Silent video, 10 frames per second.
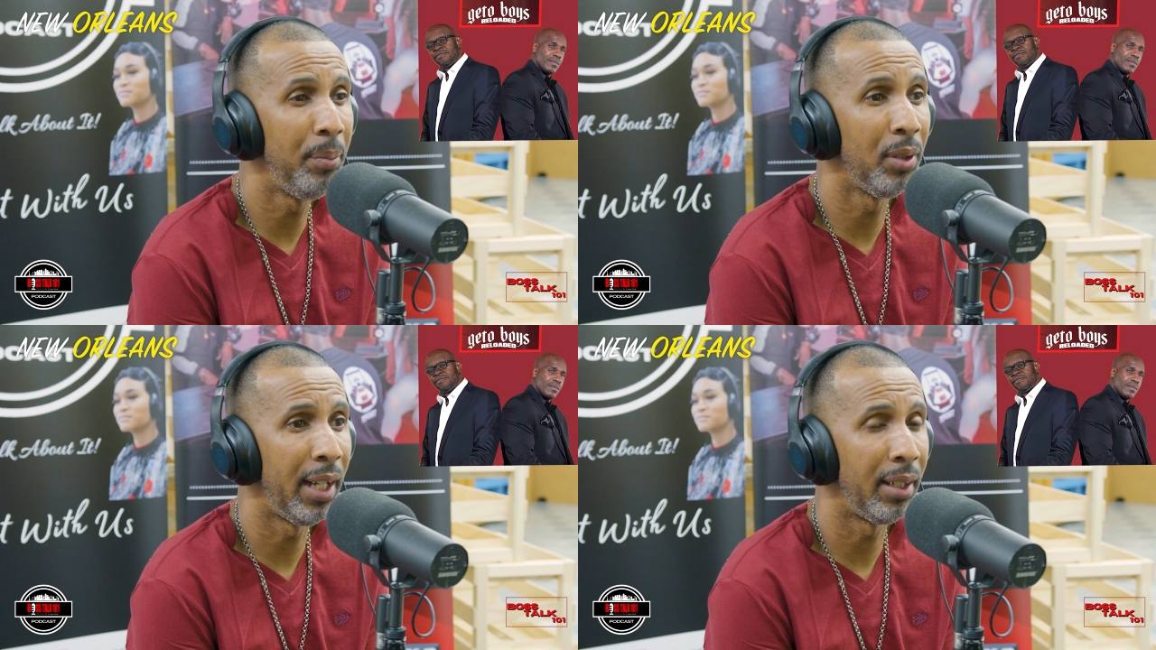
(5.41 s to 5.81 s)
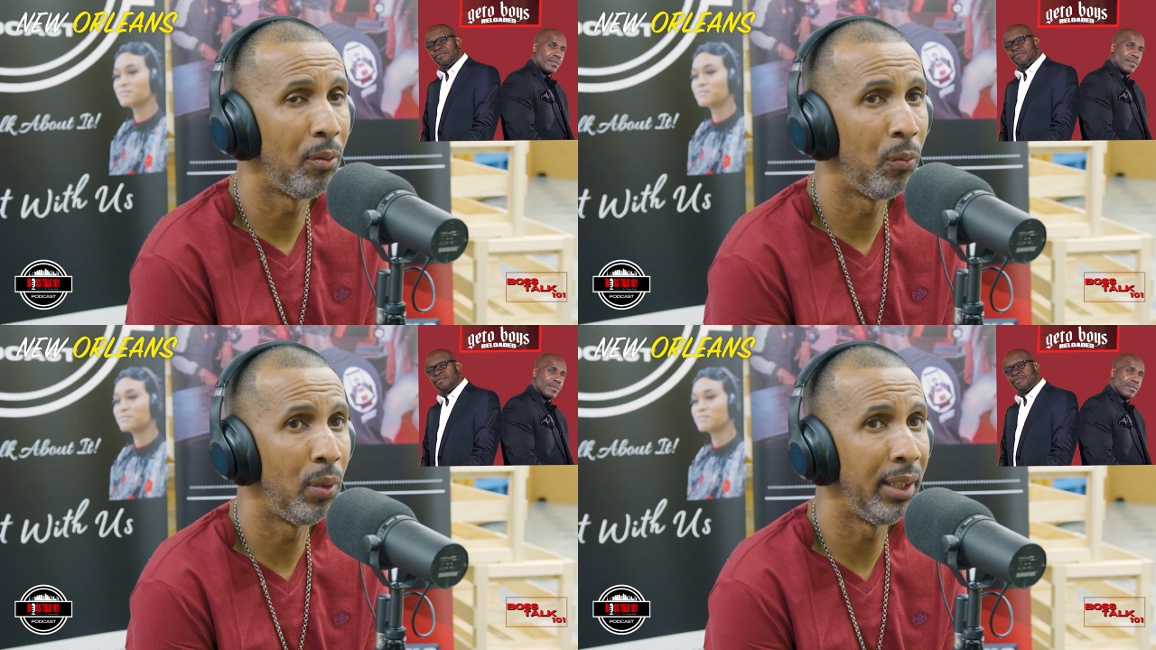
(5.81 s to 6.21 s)
Speaker 1: people
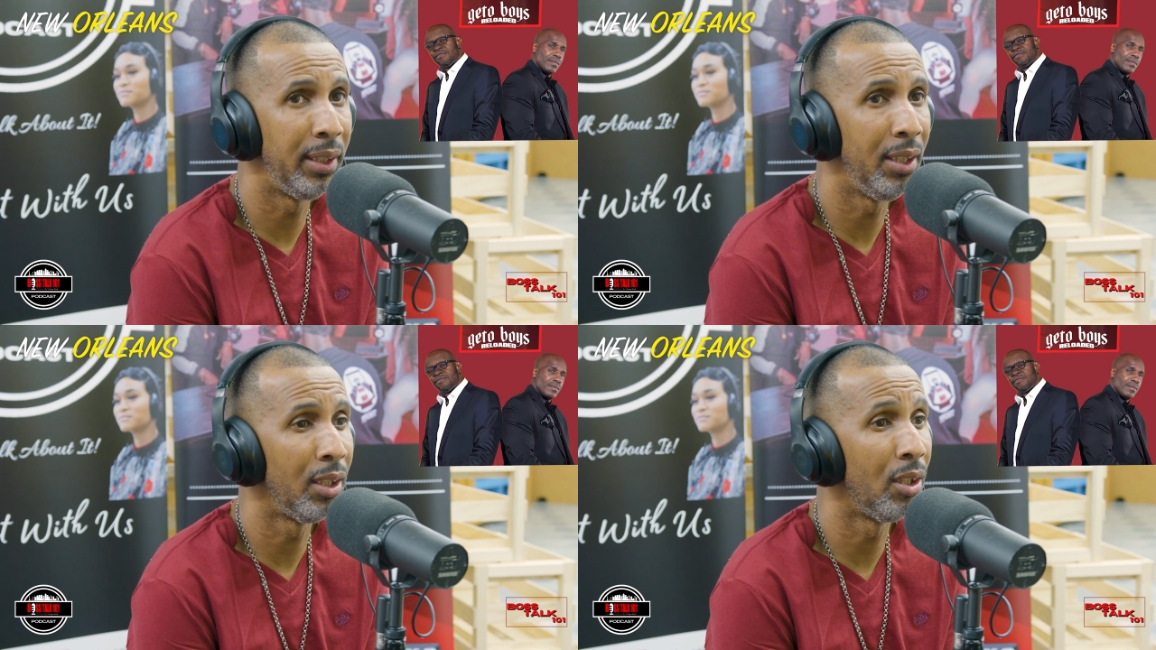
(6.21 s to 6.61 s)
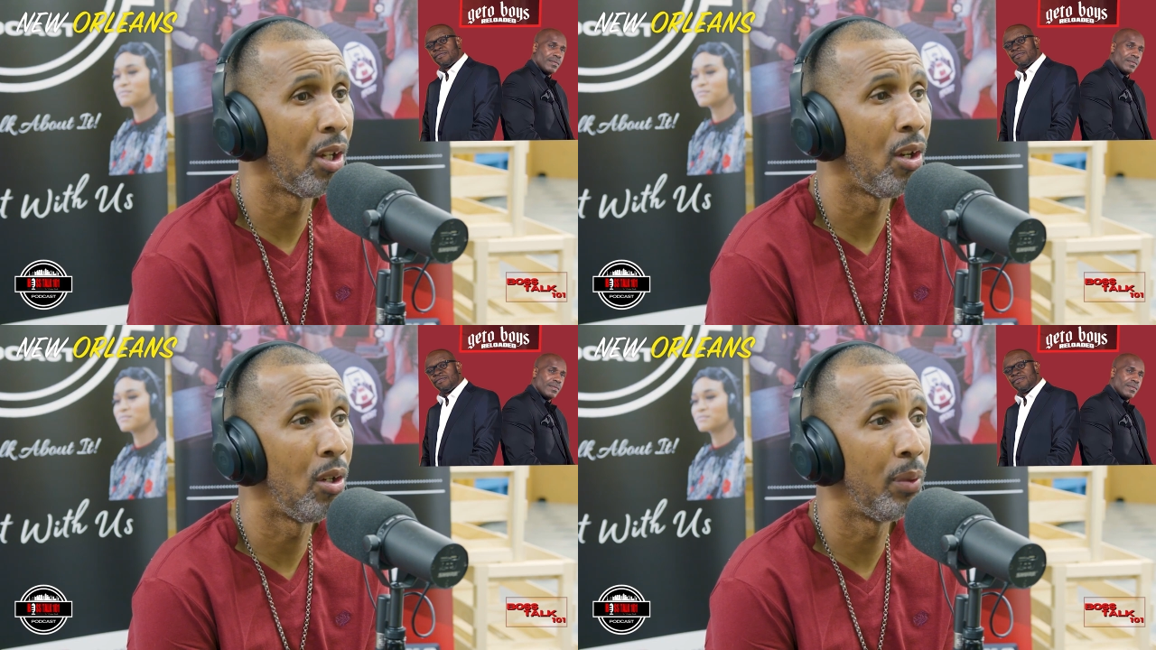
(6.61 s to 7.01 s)
like Willie D, are
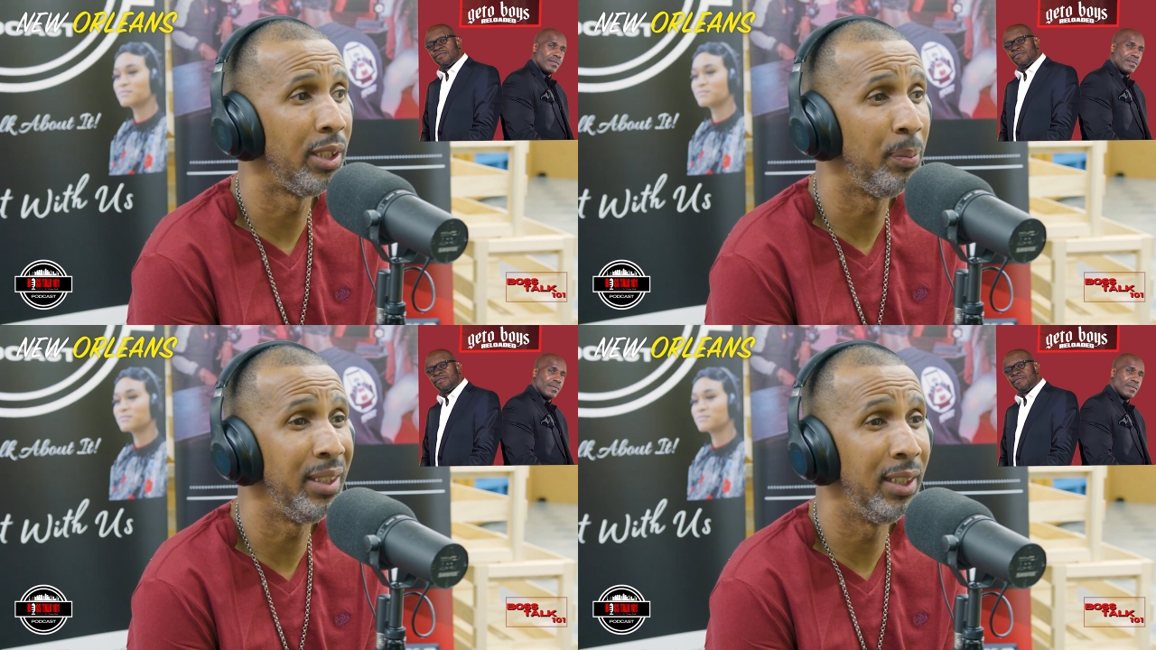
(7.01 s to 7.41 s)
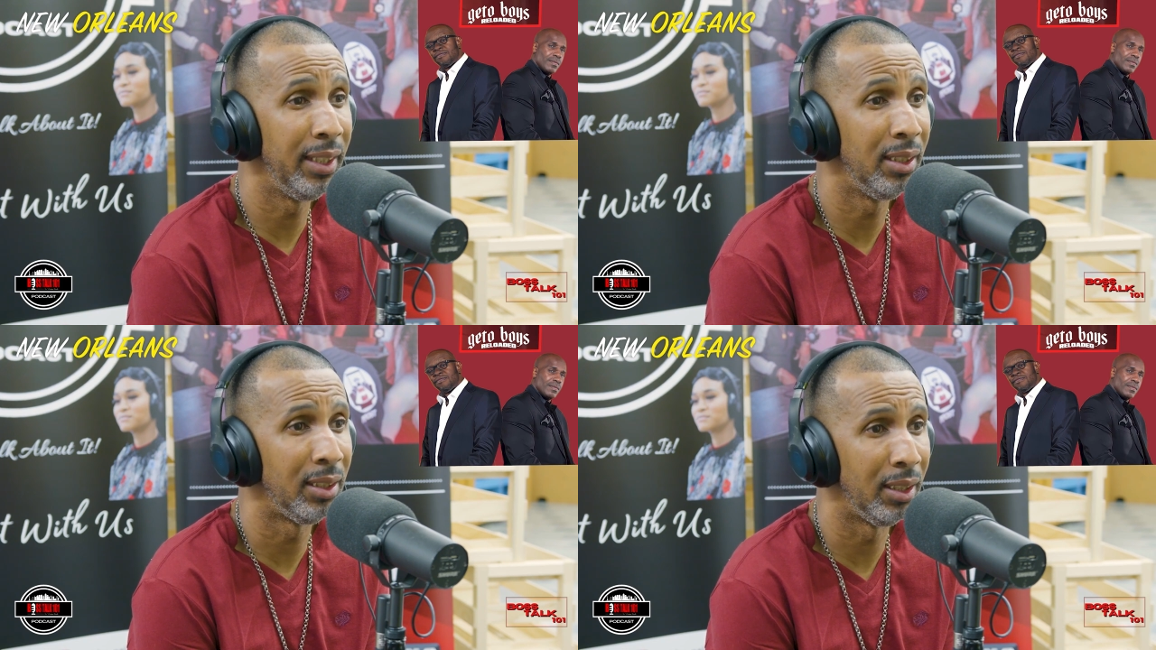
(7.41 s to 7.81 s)
going to always be
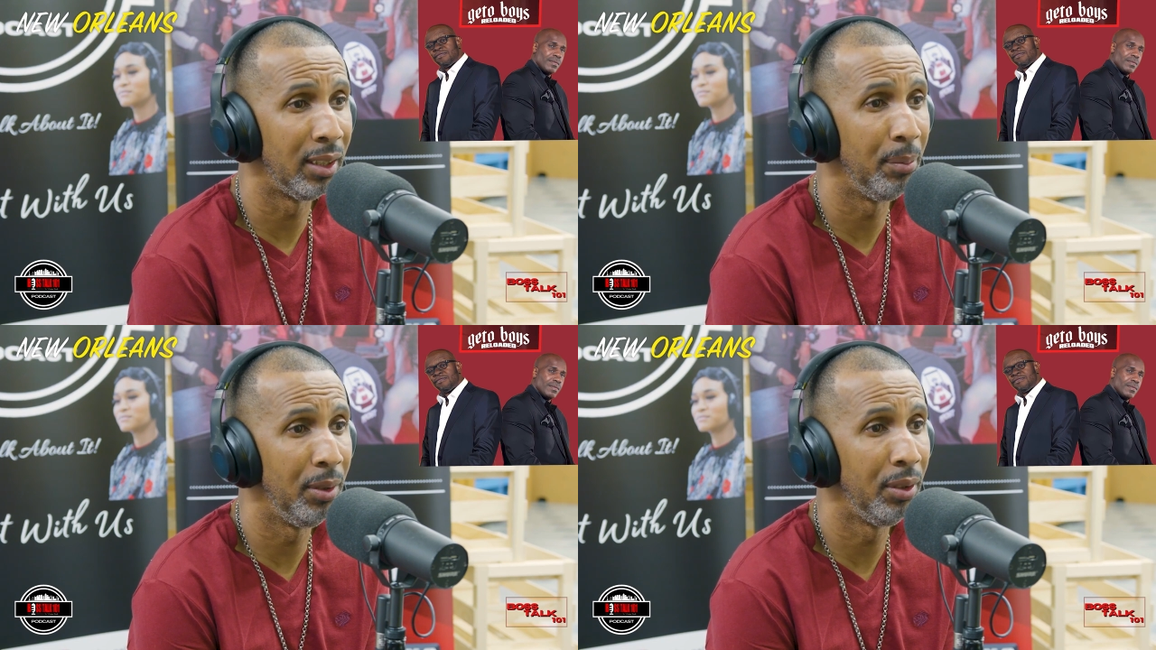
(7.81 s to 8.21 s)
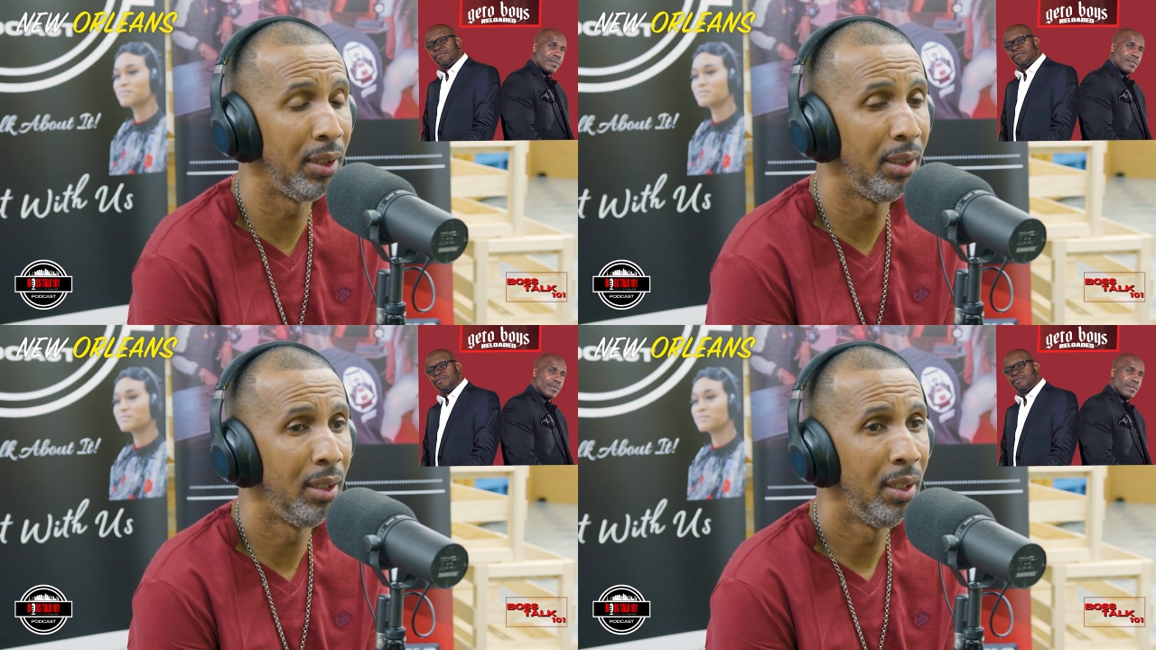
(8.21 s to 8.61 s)
leaders in the
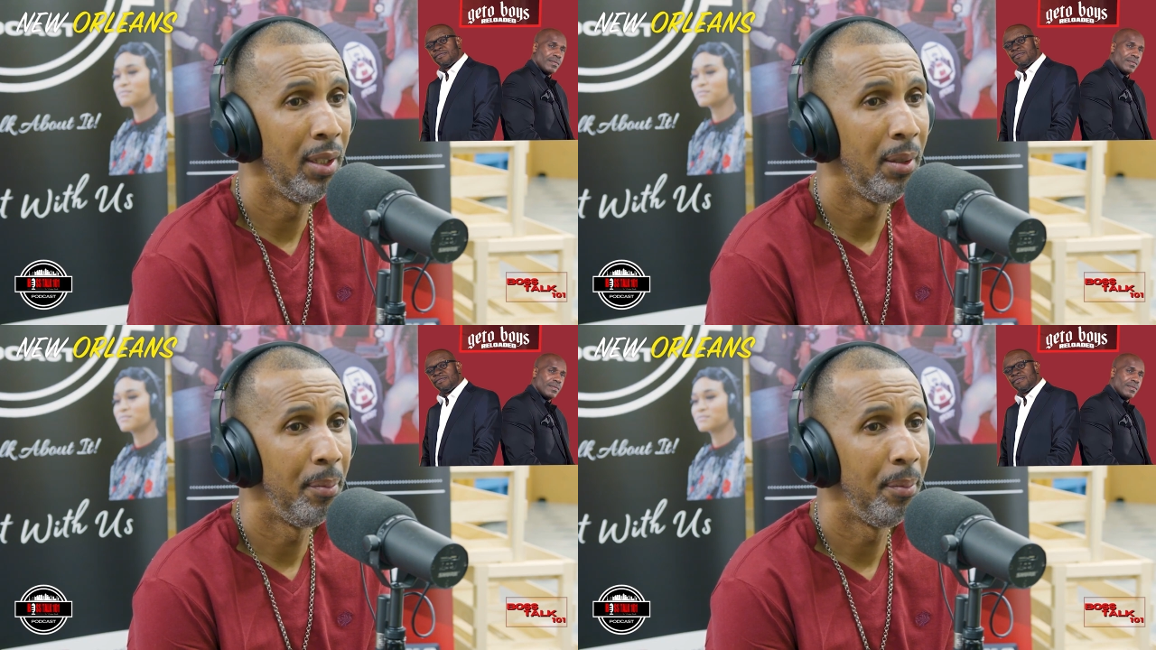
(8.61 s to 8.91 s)
community